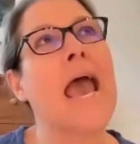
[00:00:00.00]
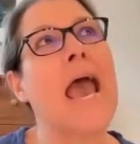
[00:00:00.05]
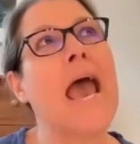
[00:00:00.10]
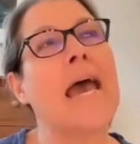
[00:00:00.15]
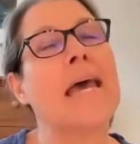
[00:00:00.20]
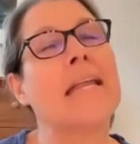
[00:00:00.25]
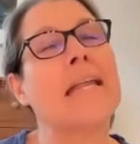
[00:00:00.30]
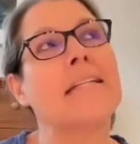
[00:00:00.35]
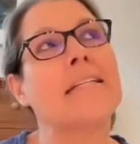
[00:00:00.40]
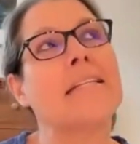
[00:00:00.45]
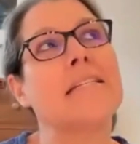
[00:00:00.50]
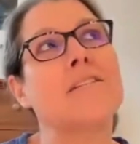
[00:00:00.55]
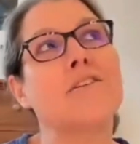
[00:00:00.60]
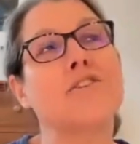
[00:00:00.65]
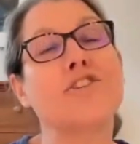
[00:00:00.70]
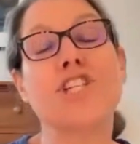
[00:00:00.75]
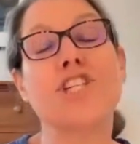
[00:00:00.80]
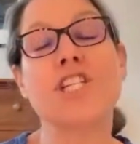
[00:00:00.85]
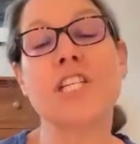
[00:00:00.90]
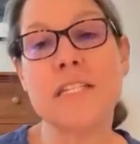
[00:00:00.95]
And
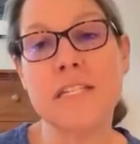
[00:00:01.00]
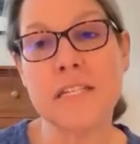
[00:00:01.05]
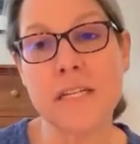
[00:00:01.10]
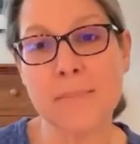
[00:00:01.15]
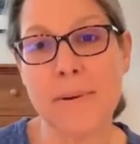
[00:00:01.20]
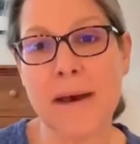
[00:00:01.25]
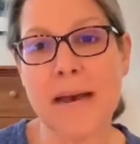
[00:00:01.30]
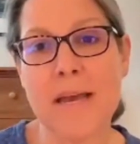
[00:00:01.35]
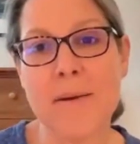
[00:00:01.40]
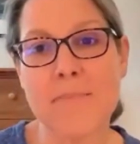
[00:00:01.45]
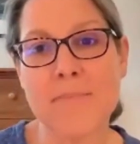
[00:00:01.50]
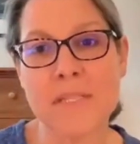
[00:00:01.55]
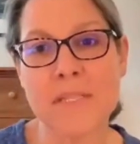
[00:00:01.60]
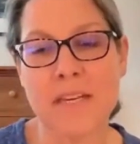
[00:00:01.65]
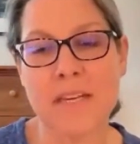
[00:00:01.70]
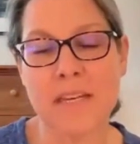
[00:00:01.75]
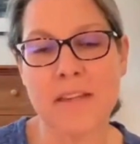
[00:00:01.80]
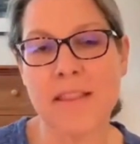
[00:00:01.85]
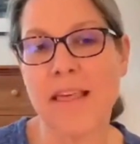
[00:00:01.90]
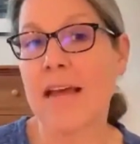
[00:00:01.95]
so she did a
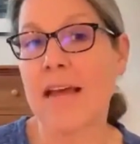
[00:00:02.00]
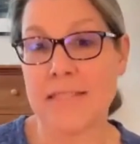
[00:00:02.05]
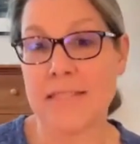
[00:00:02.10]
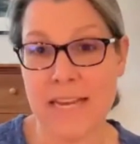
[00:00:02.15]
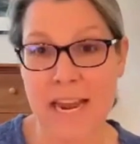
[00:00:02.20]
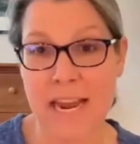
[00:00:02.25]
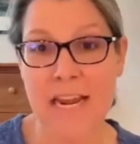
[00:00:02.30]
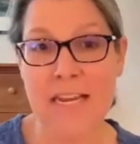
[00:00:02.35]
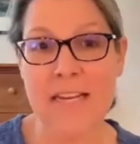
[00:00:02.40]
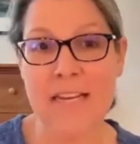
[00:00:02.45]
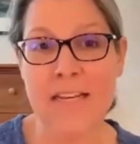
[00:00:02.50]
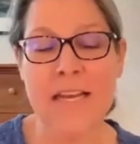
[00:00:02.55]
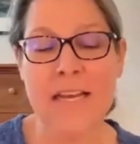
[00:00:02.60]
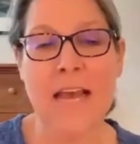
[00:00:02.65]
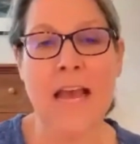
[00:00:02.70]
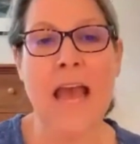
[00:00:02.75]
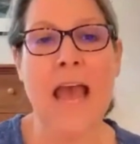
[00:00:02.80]
biopsy that day.